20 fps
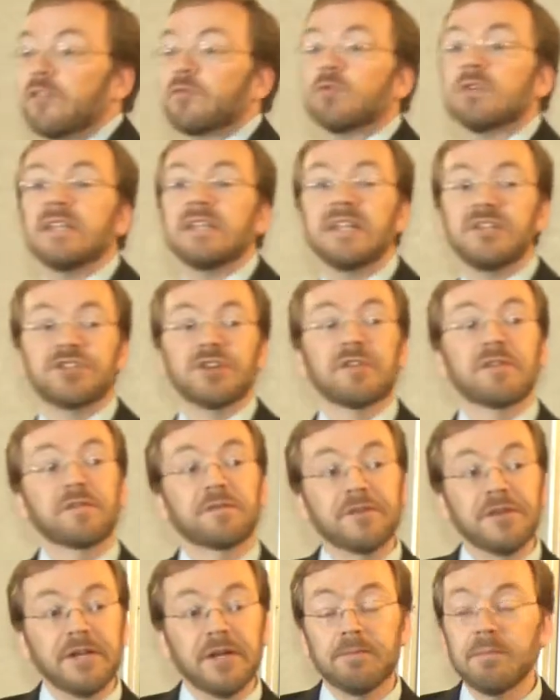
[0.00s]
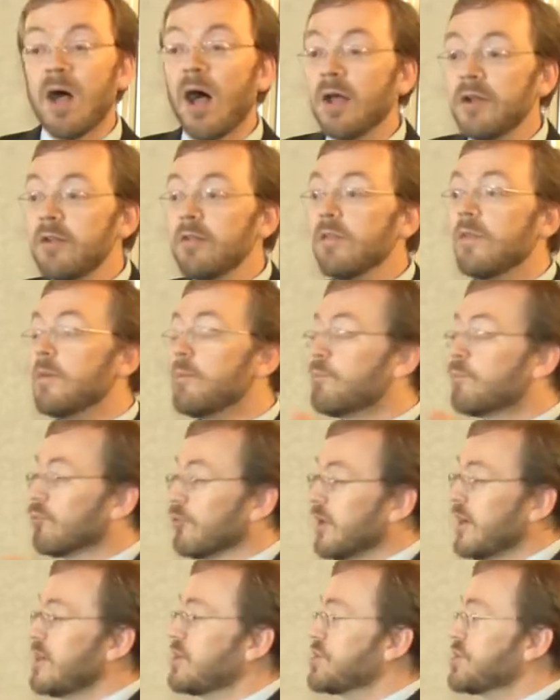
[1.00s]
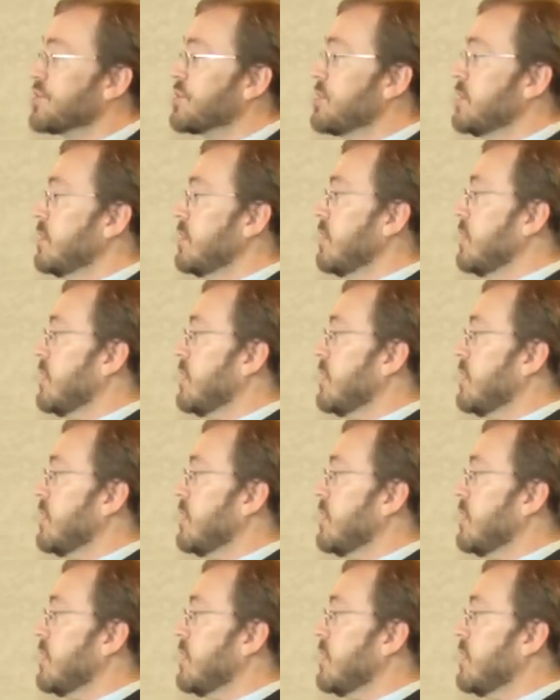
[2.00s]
is religious freedom. Under the British